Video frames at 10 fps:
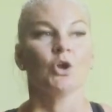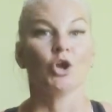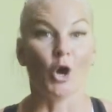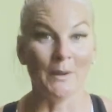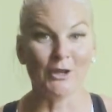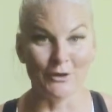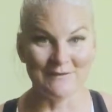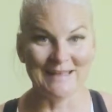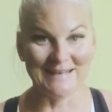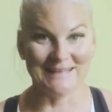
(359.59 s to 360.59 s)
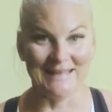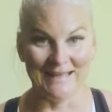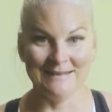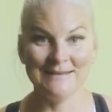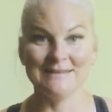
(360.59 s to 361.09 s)
Going over that
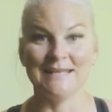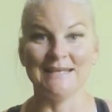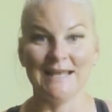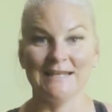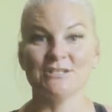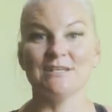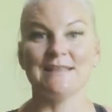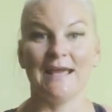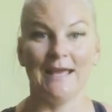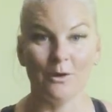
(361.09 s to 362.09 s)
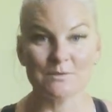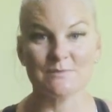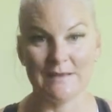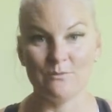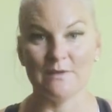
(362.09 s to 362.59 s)
again, the analogy that helps
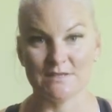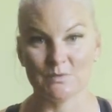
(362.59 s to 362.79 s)
me with